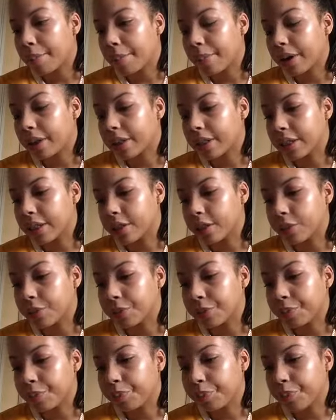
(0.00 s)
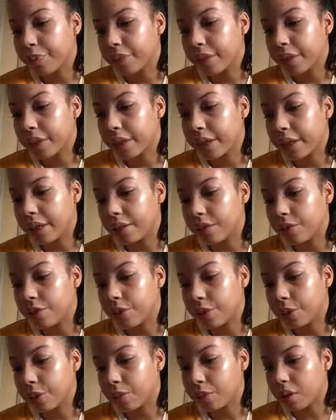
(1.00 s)
but he'll need
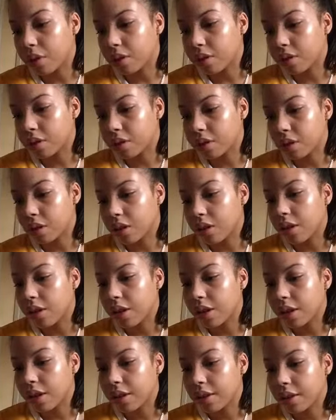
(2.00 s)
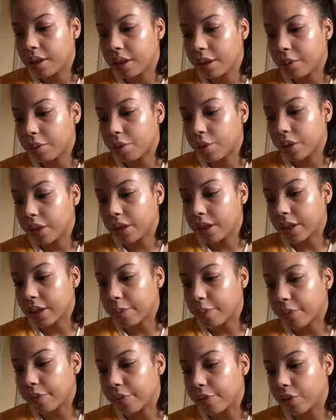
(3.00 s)
to master them
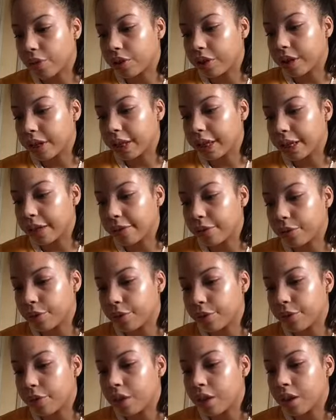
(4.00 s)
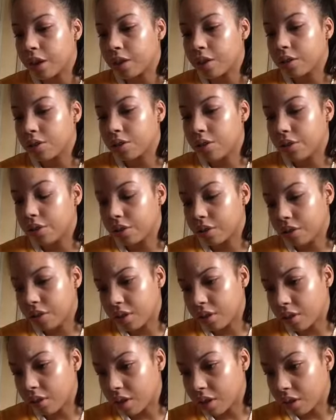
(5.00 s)
quickly before the evil
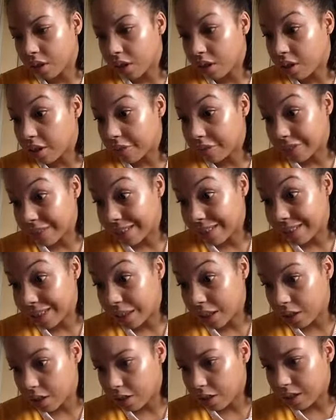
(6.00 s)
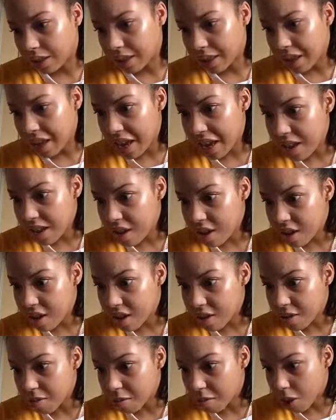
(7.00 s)
Doctor. Oh, I can't even say that
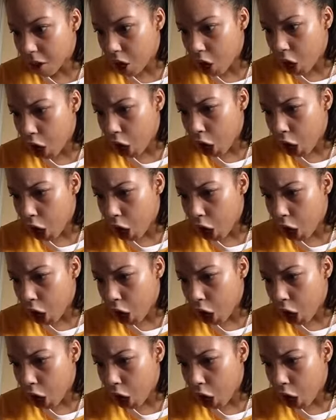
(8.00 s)
name.